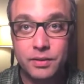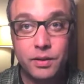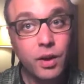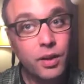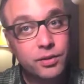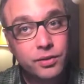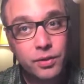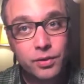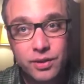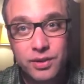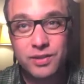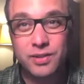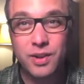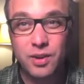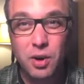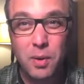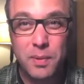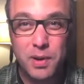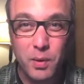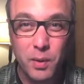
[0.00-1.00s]
And also just
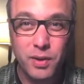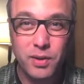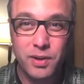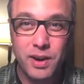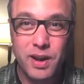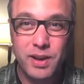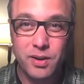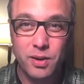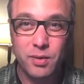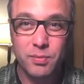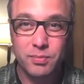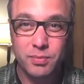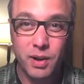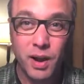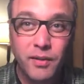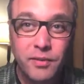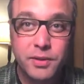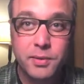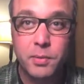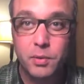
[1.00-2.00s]
determining whether or not you're
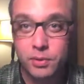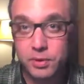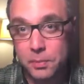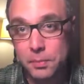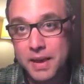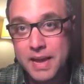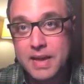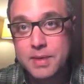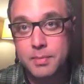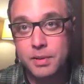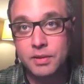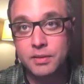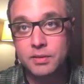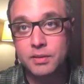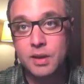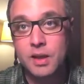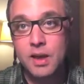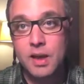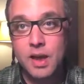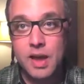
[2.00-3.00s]
comfortable with the payments
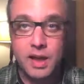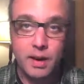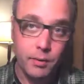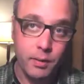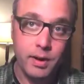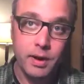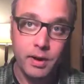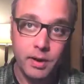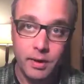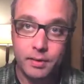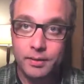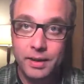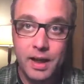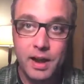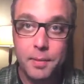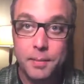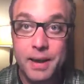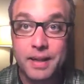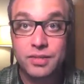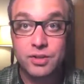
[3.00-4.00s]
and ready to kind
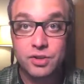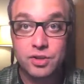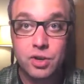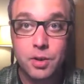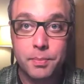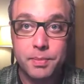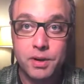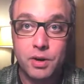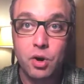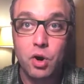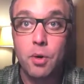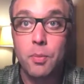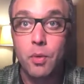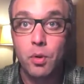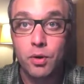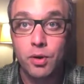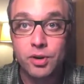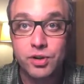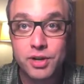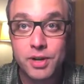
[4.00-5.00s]
of make the jump into home
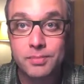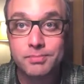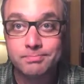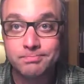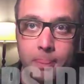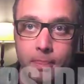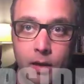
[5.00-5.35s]
ownership.